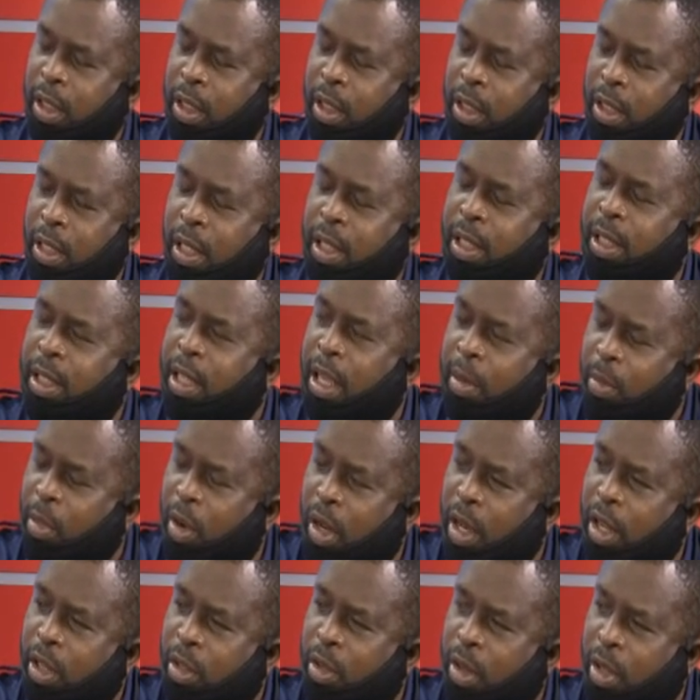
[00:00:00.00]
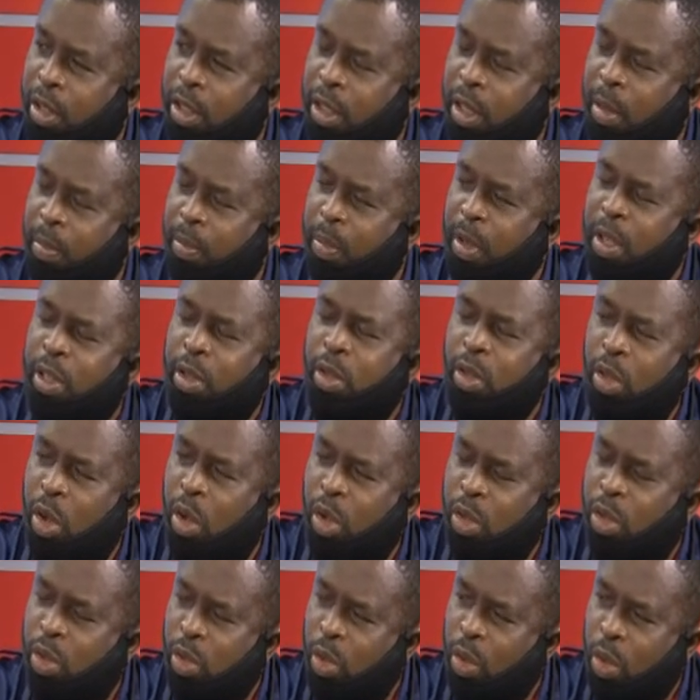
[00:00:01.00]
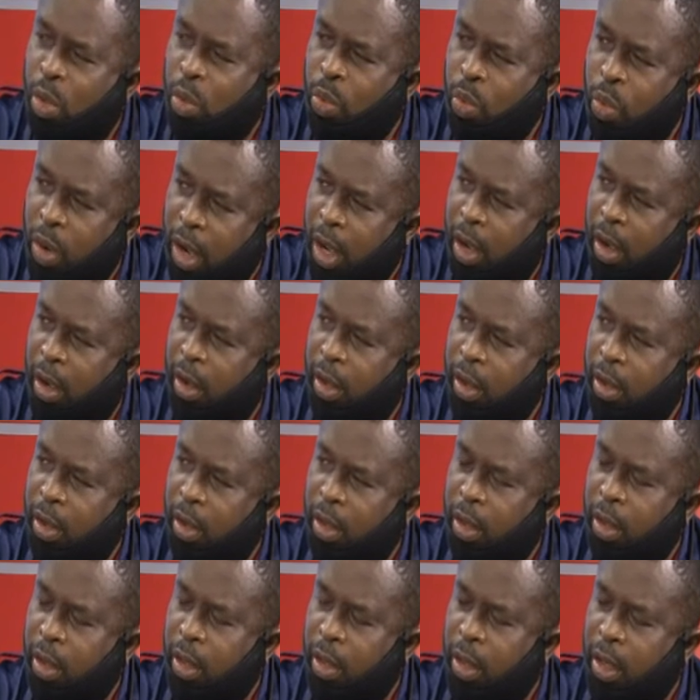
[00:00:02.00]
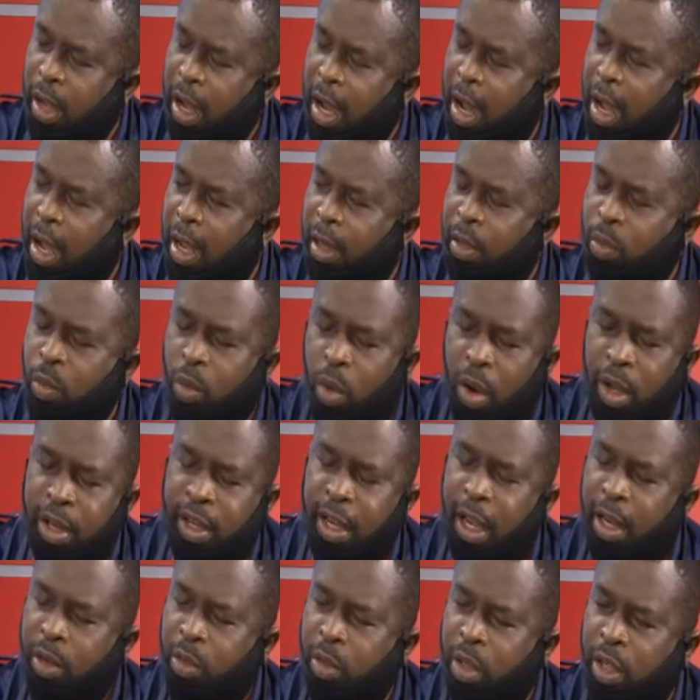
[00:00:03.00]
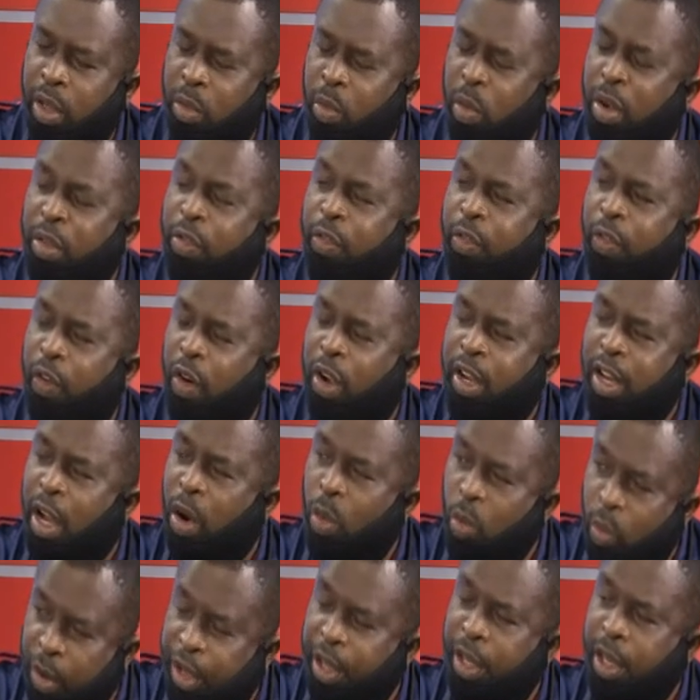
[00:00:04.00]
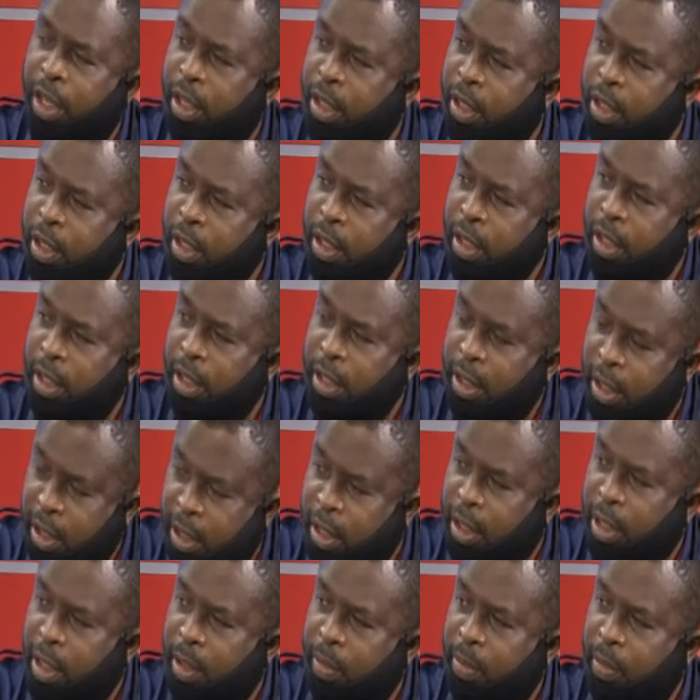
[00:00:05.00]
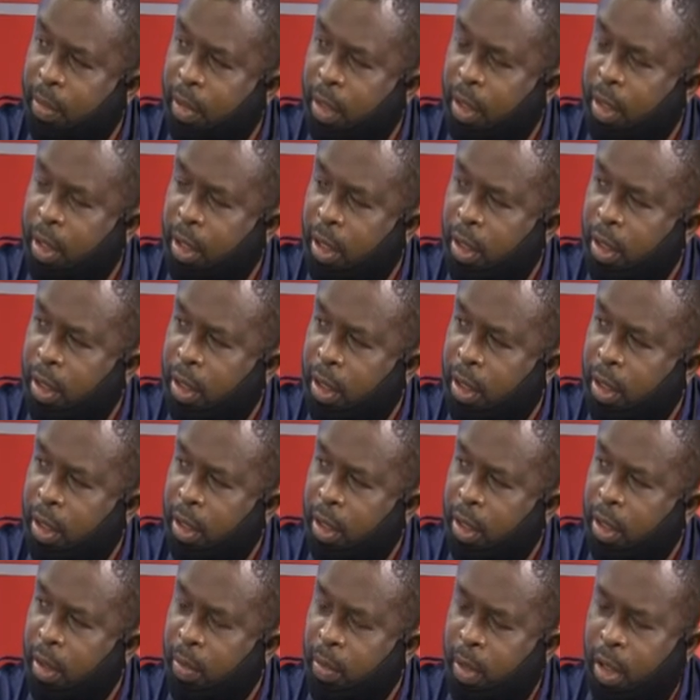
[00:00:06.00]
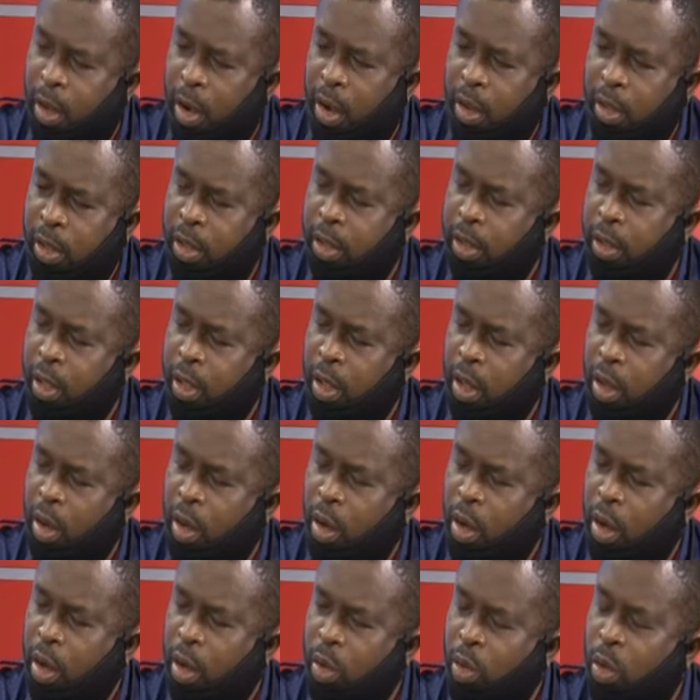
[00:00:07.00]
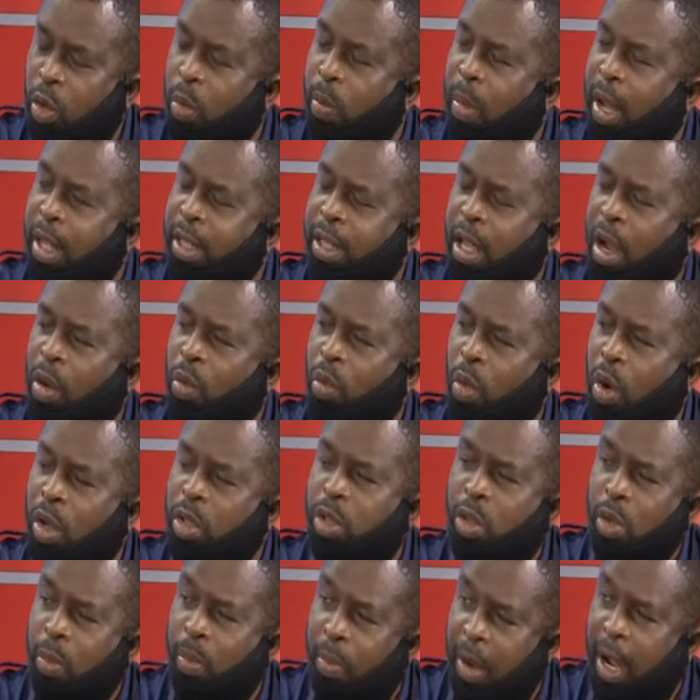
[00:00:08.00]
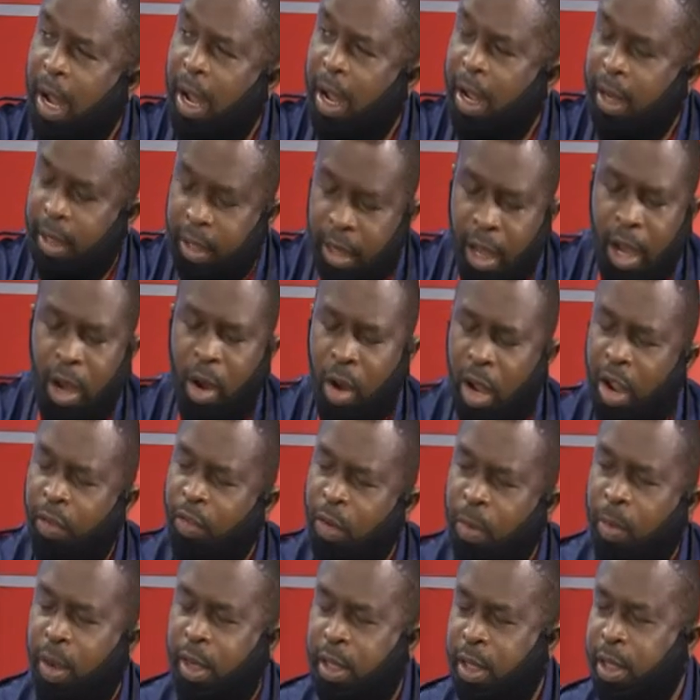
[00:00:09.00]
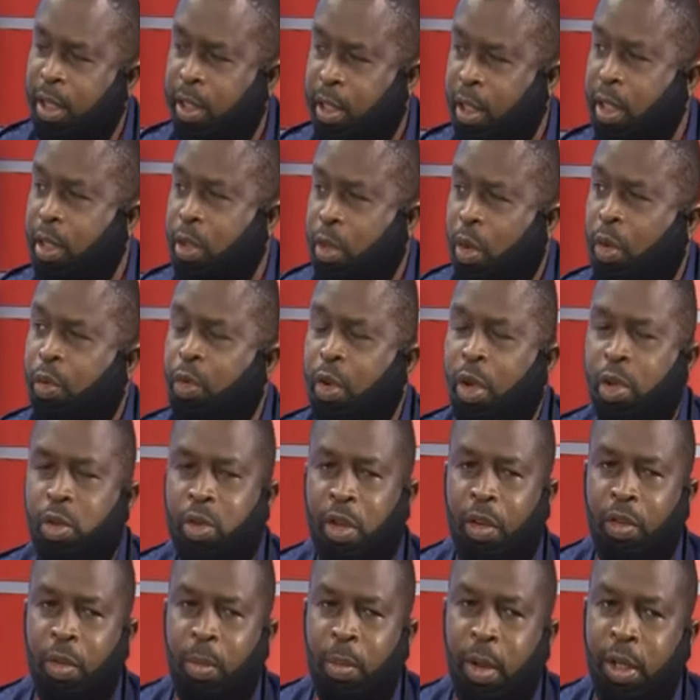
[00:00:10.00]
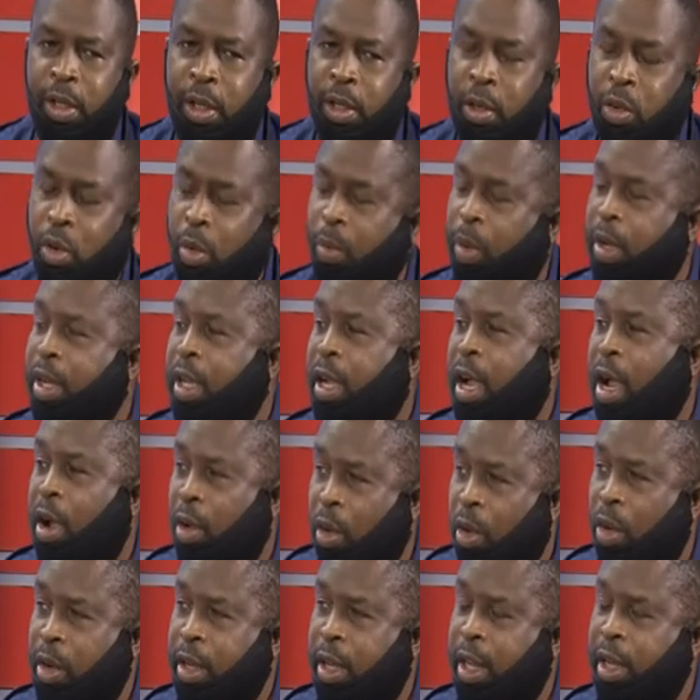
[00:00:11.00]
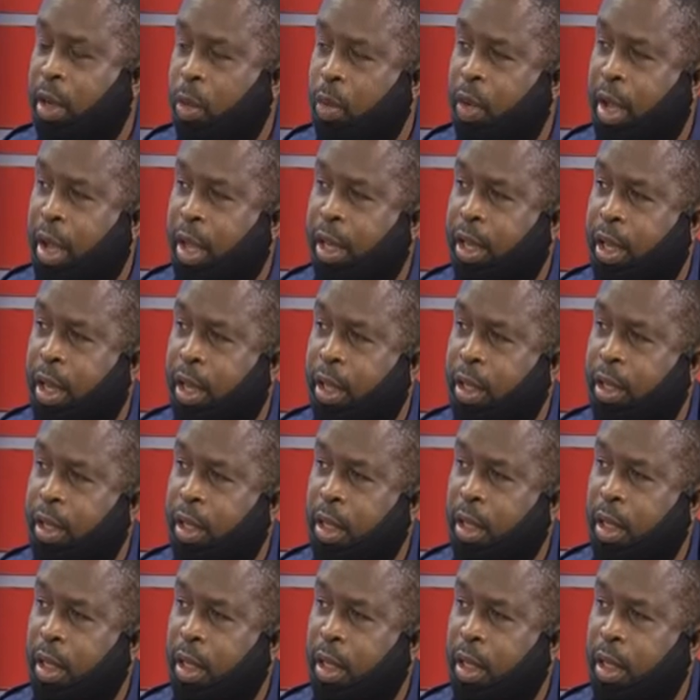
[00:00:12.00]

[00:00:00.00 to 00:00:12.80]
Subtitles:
the team relationship is not so well. And what they are doing will further weaken the team. Because no matter what you buy, now everybody is obvious to everybody, nobody can run anywhere again.